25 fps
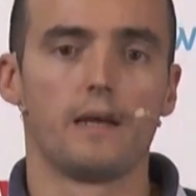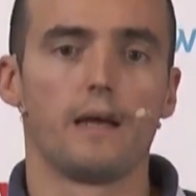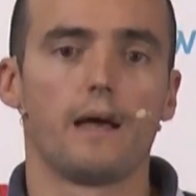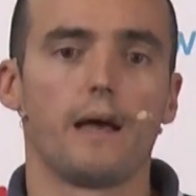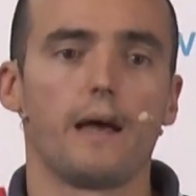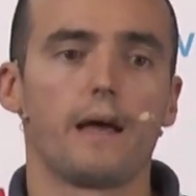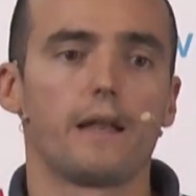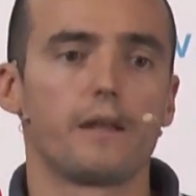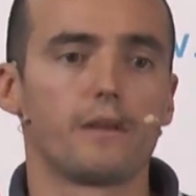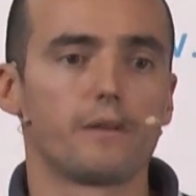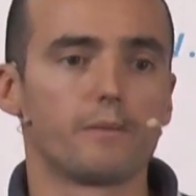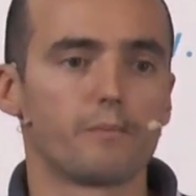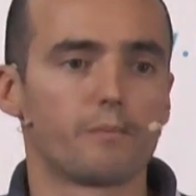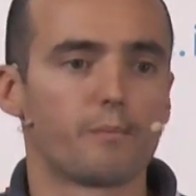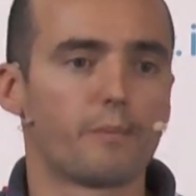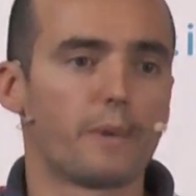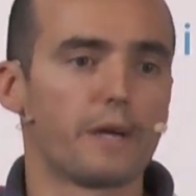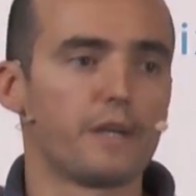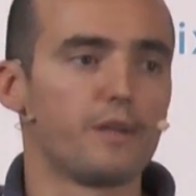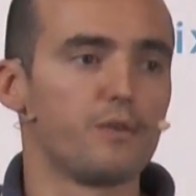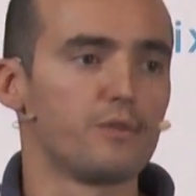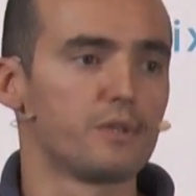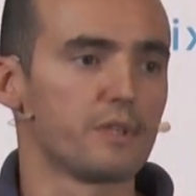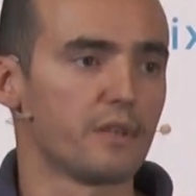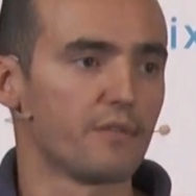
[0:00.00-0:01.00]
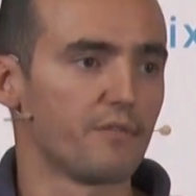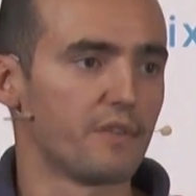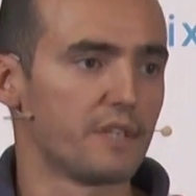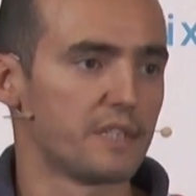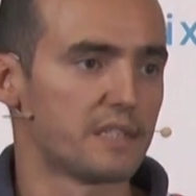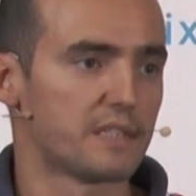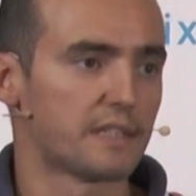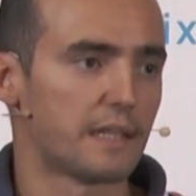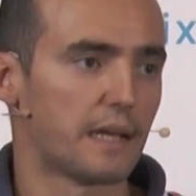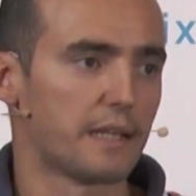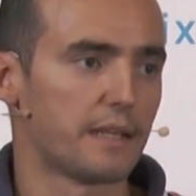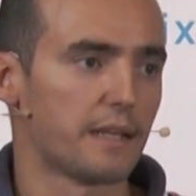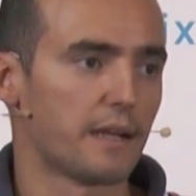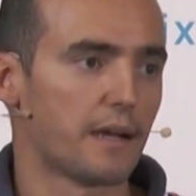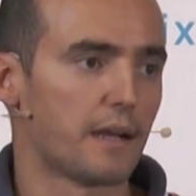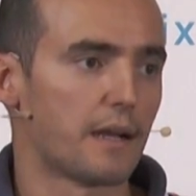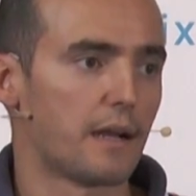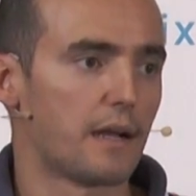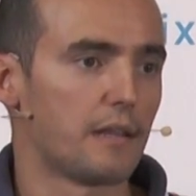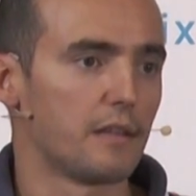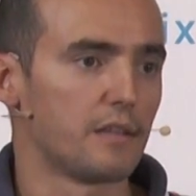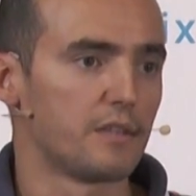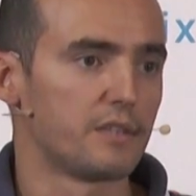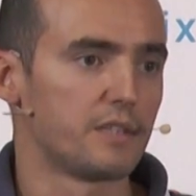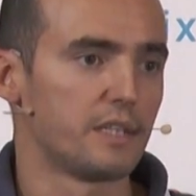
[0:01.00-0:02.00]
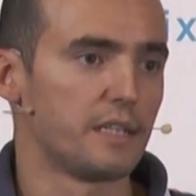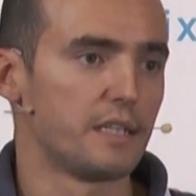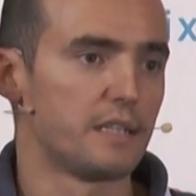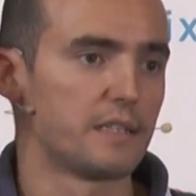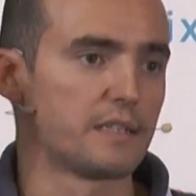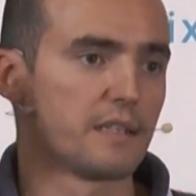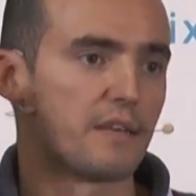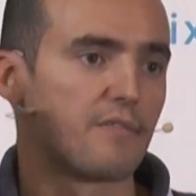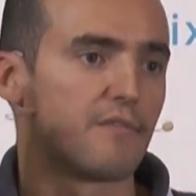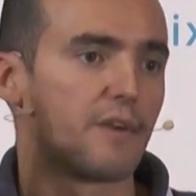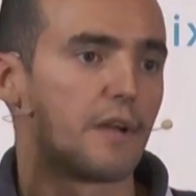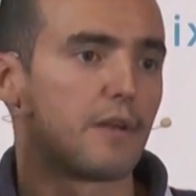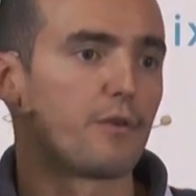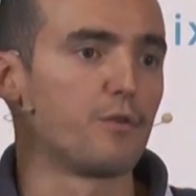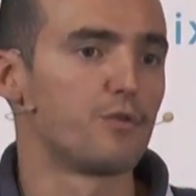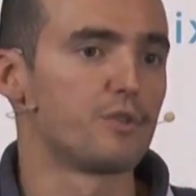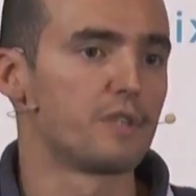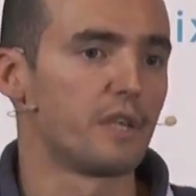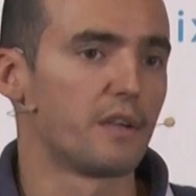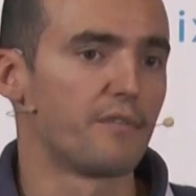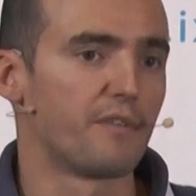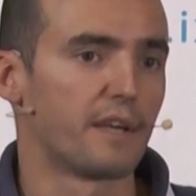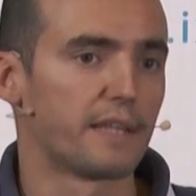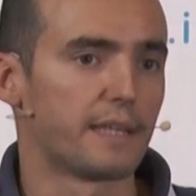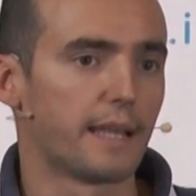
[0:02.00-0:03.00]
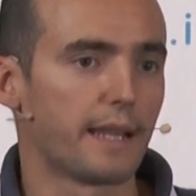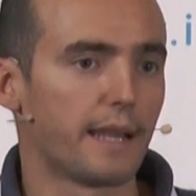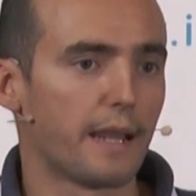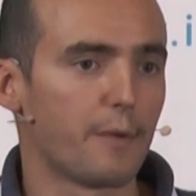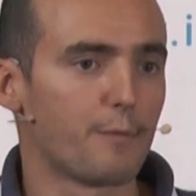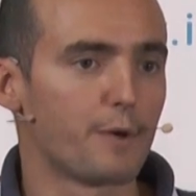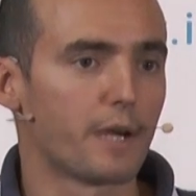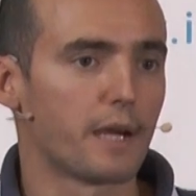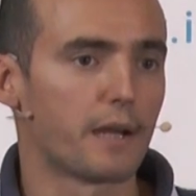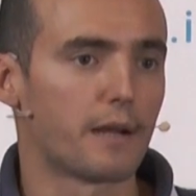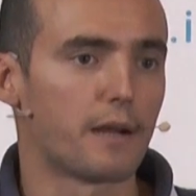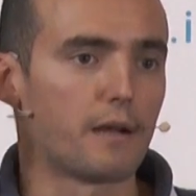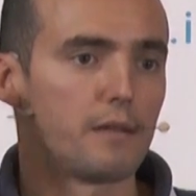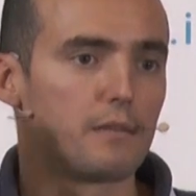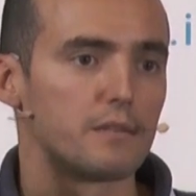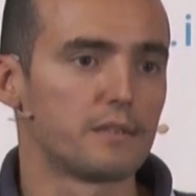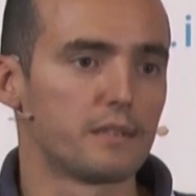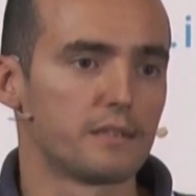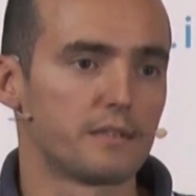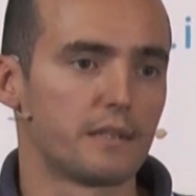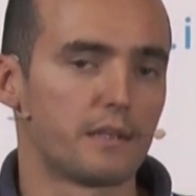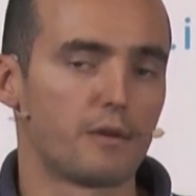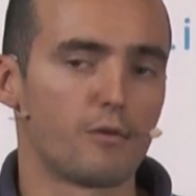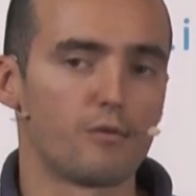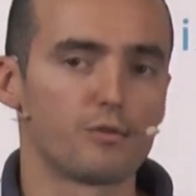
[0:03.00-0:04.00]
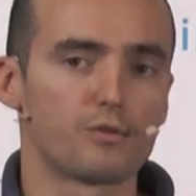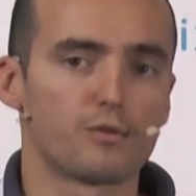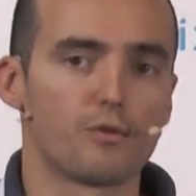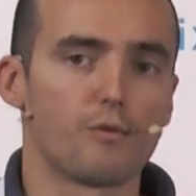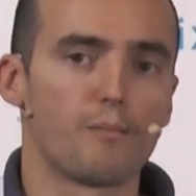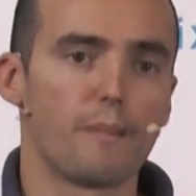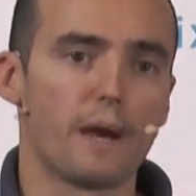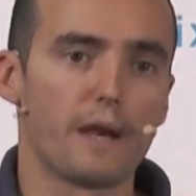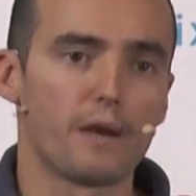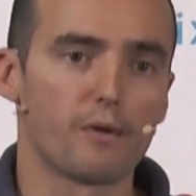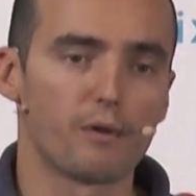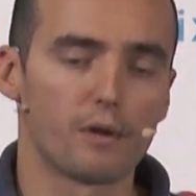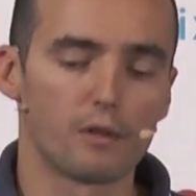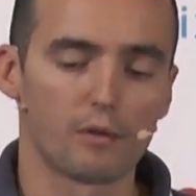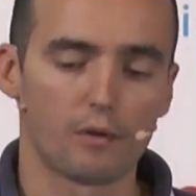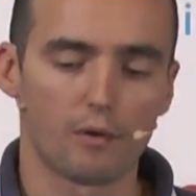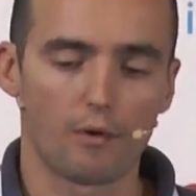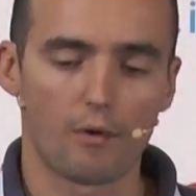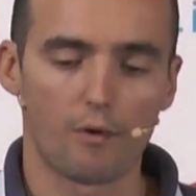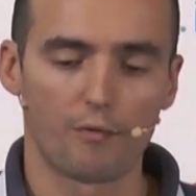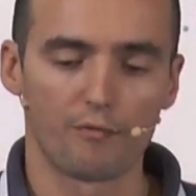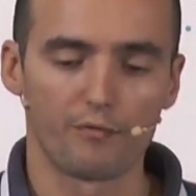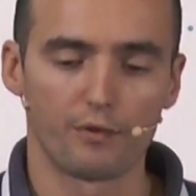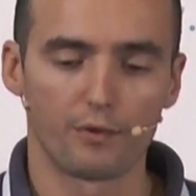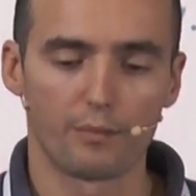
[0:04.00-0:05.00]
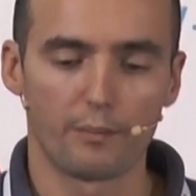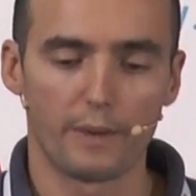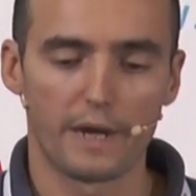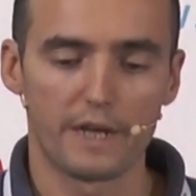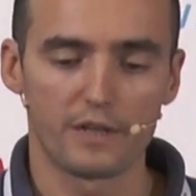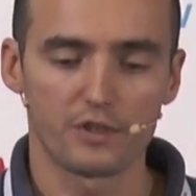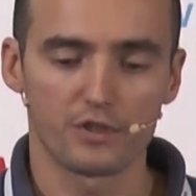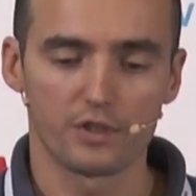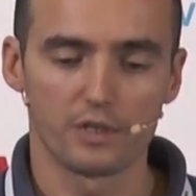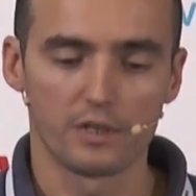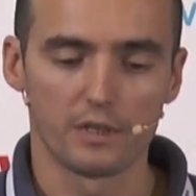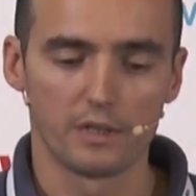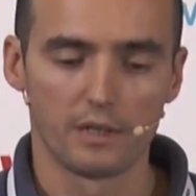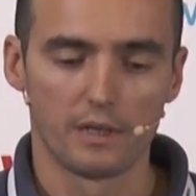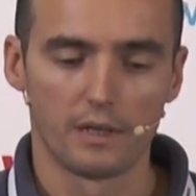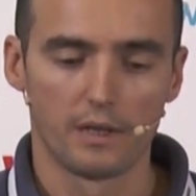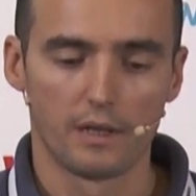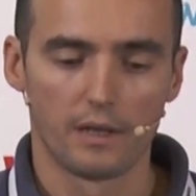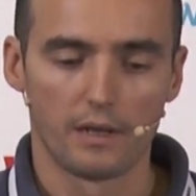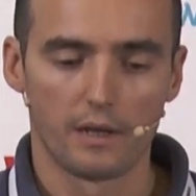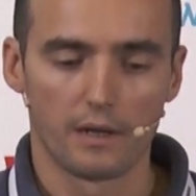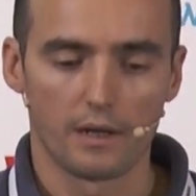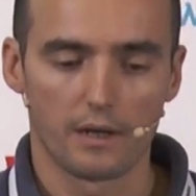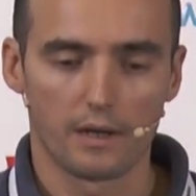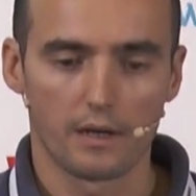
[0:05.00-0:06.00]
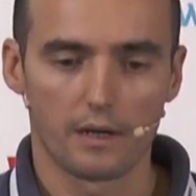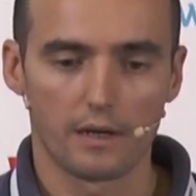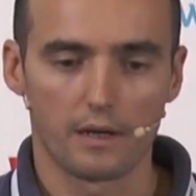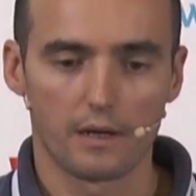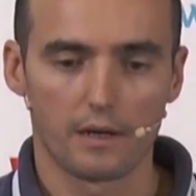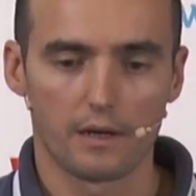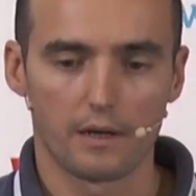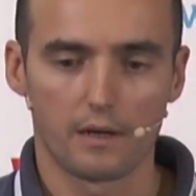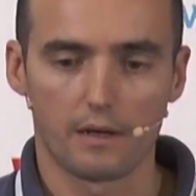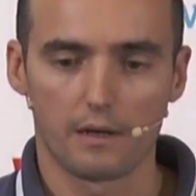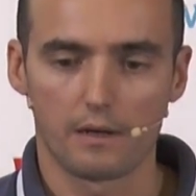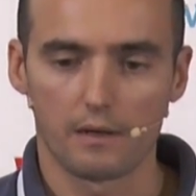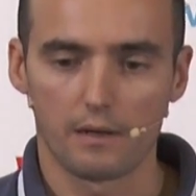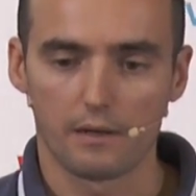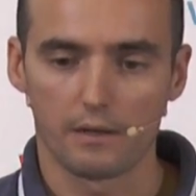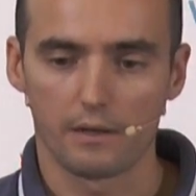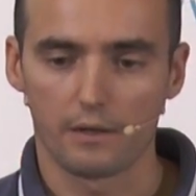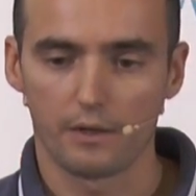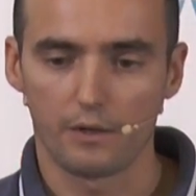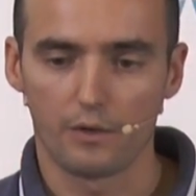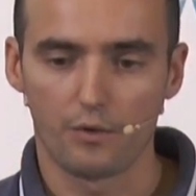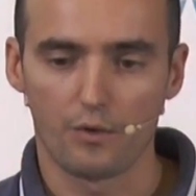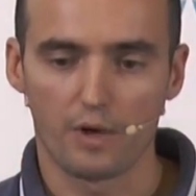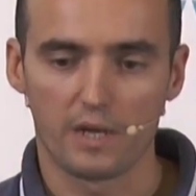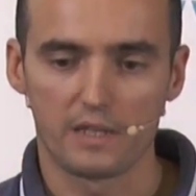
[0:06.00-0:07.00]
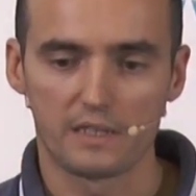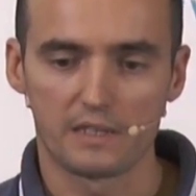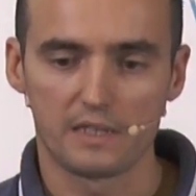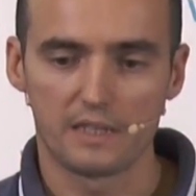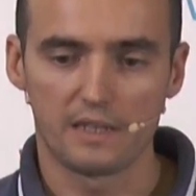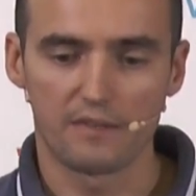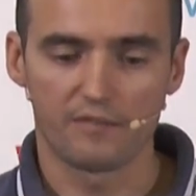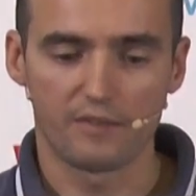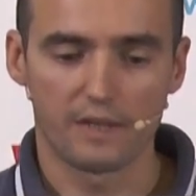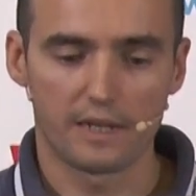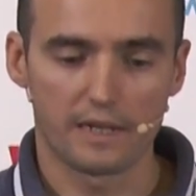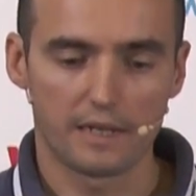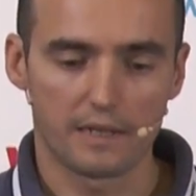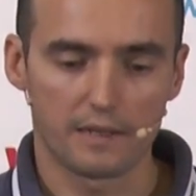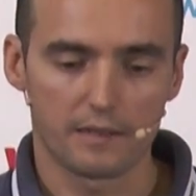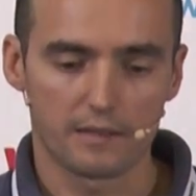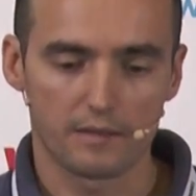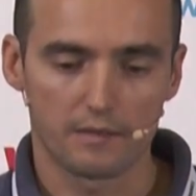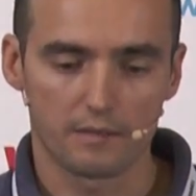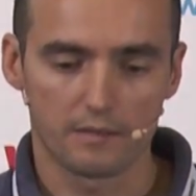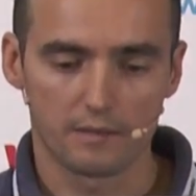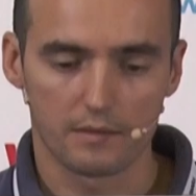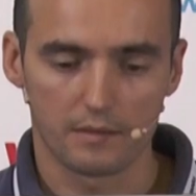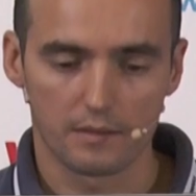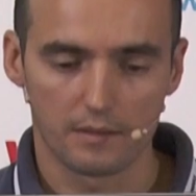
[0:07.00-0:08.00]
And by using this static analysis and then using the dynamic analysis and also manual confirmation, you can see that